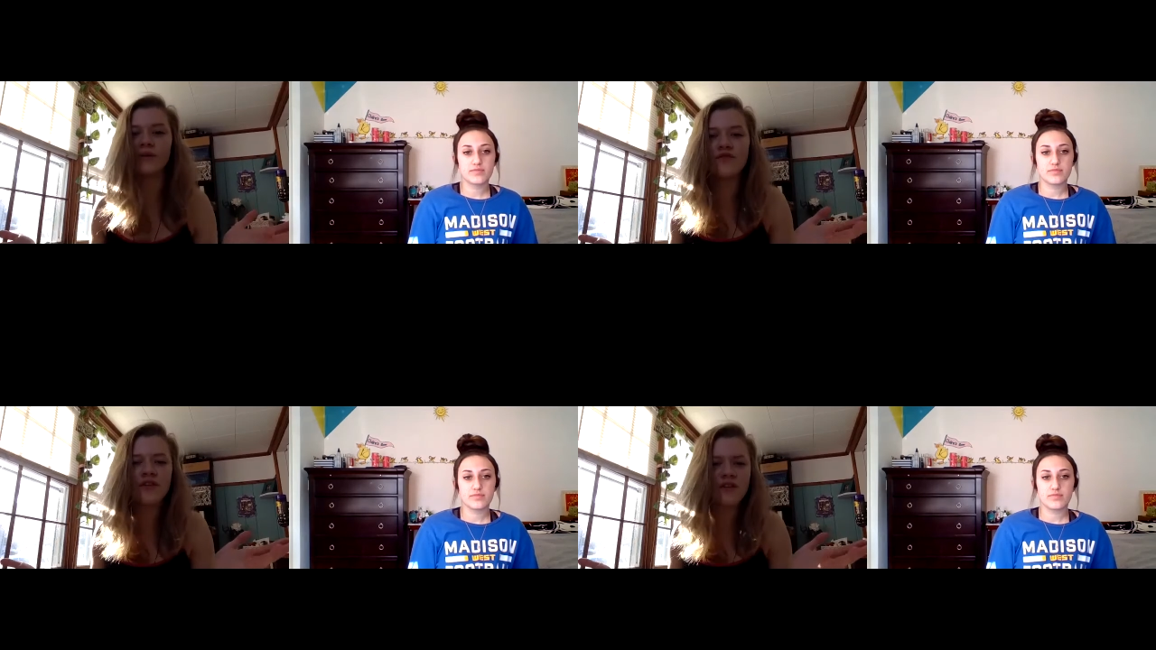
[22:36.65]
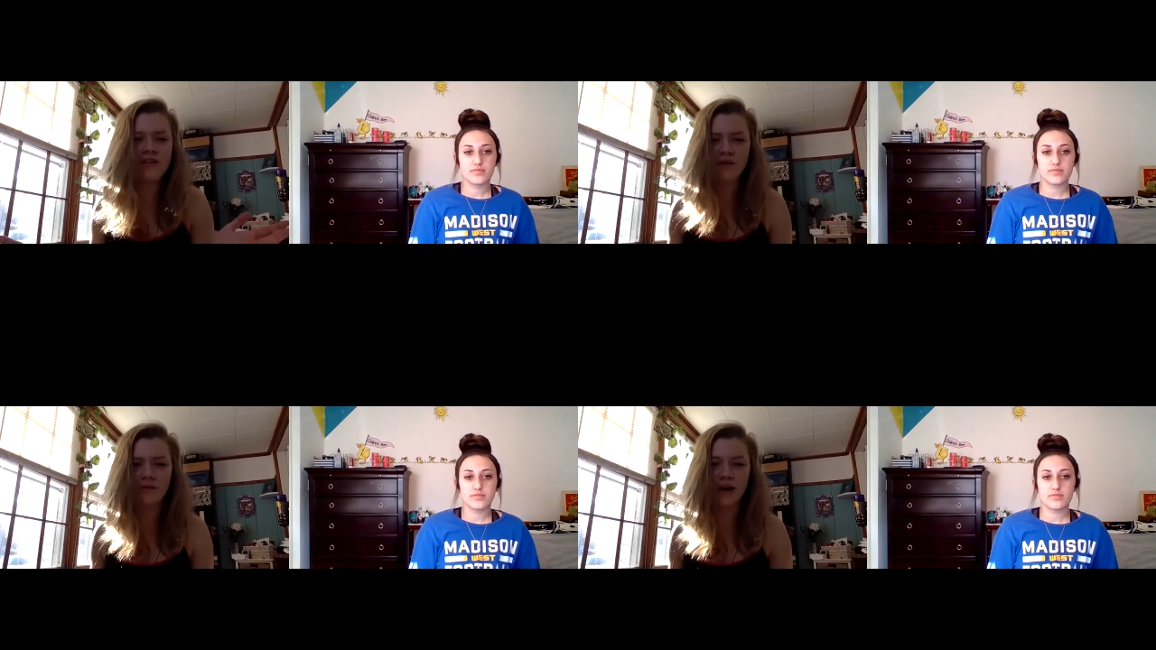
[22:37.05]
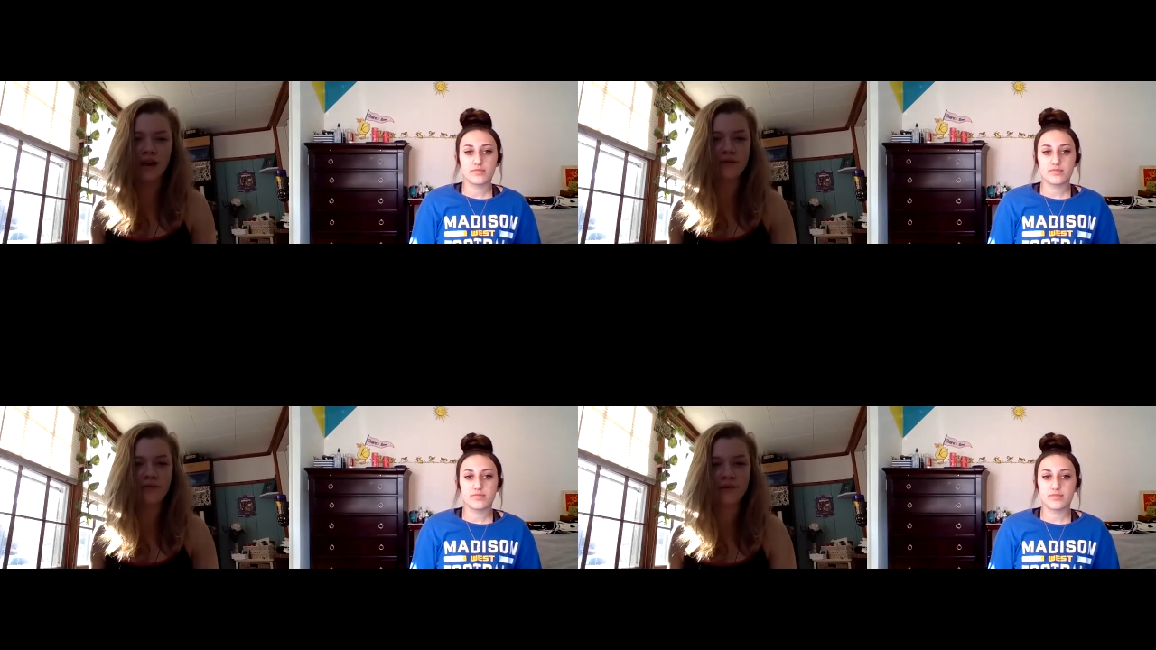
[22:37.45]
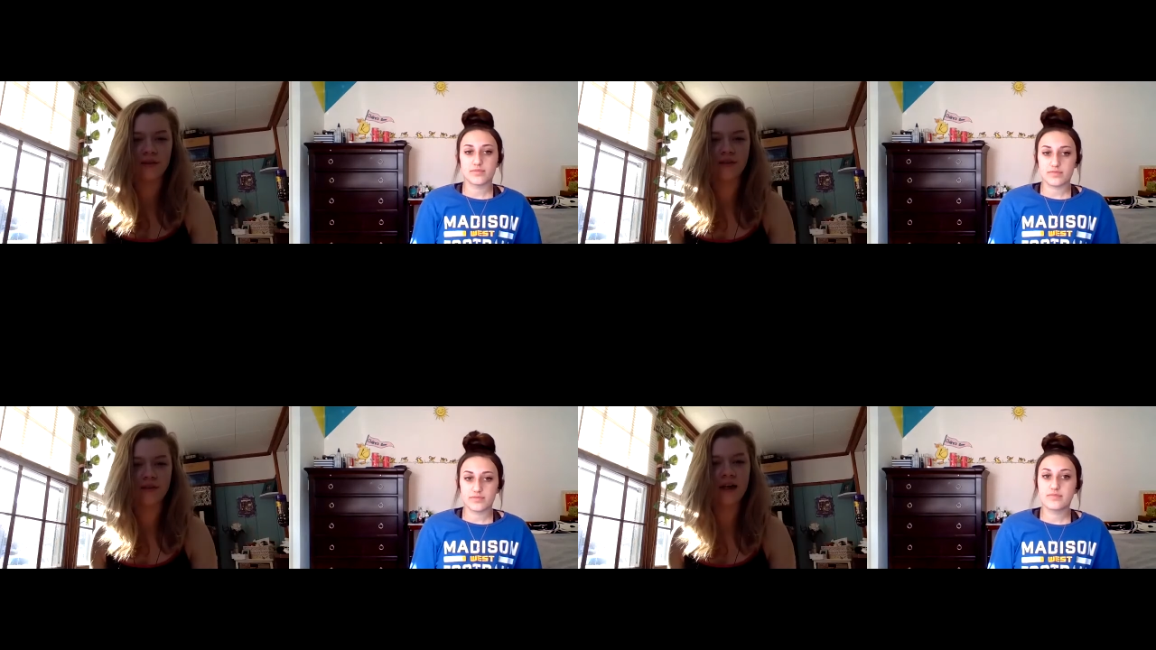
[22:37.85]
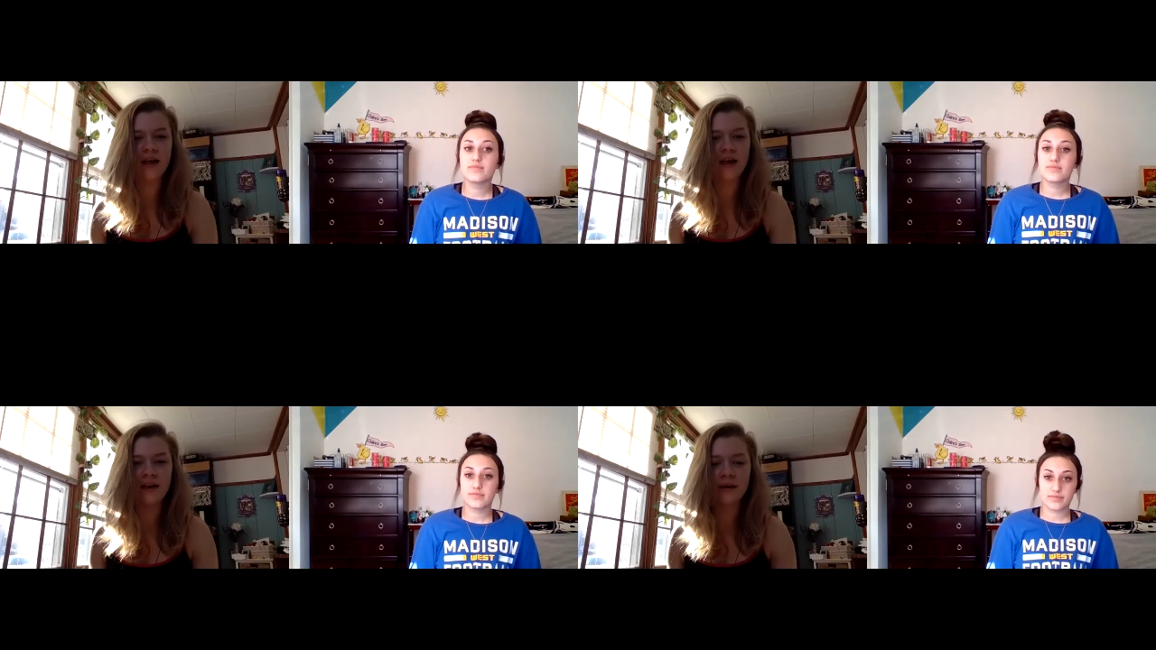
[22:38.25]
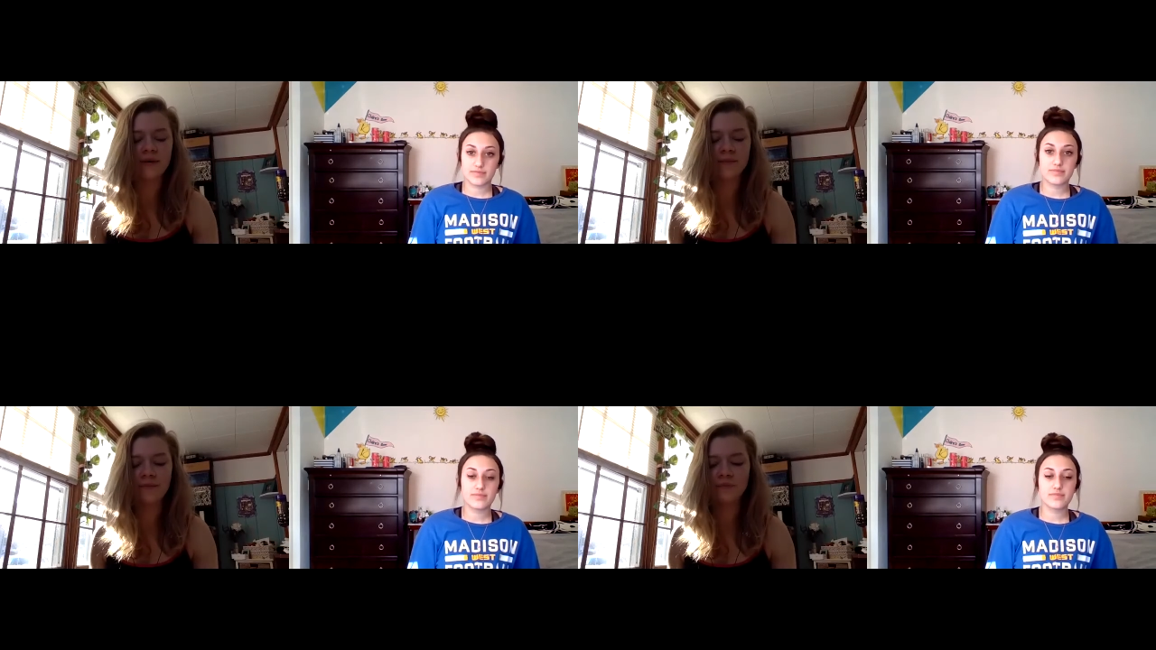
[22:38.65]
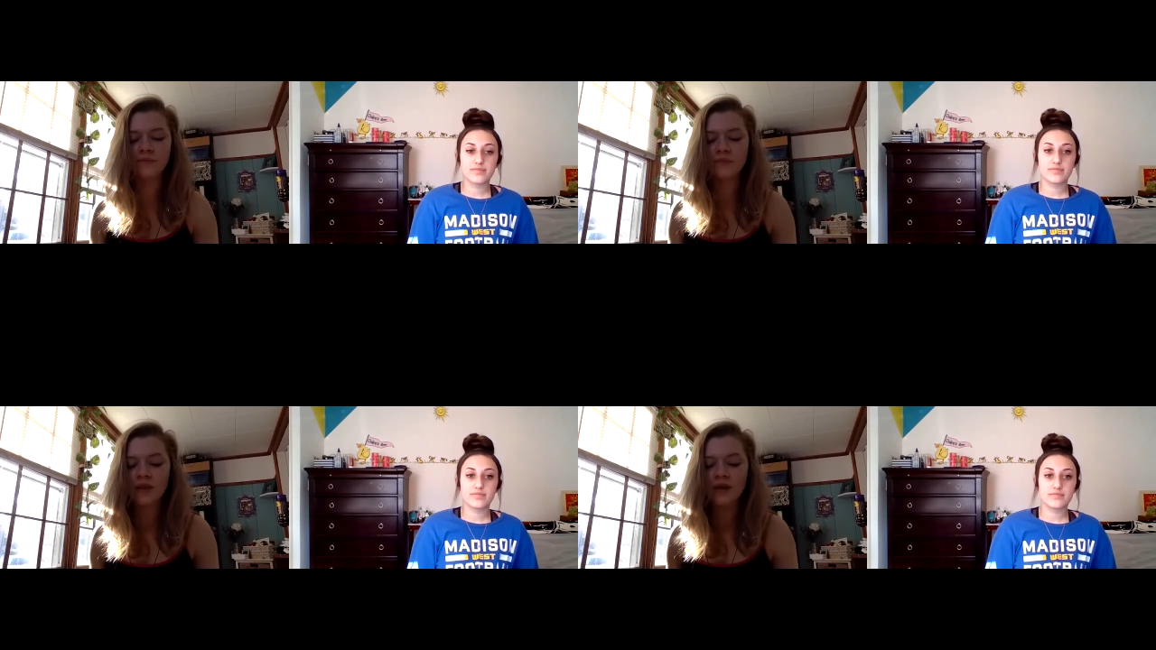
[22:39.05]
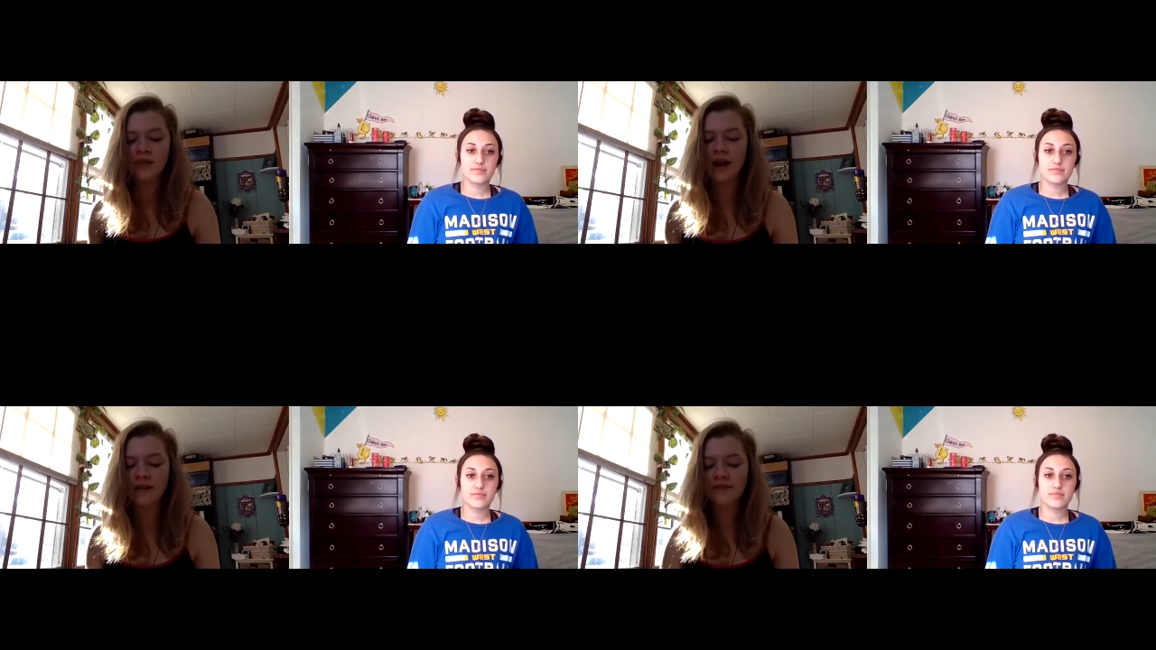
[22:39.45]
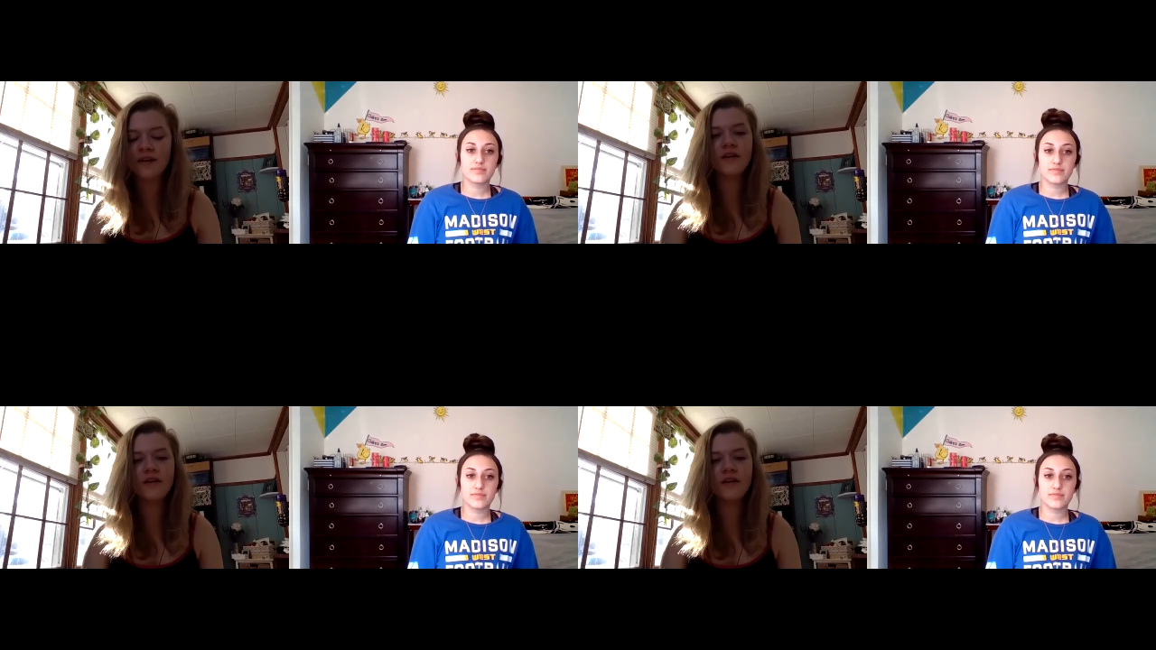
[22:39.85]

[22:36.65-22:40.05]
Speaker 1: But if she knew that you didn't like him, then I see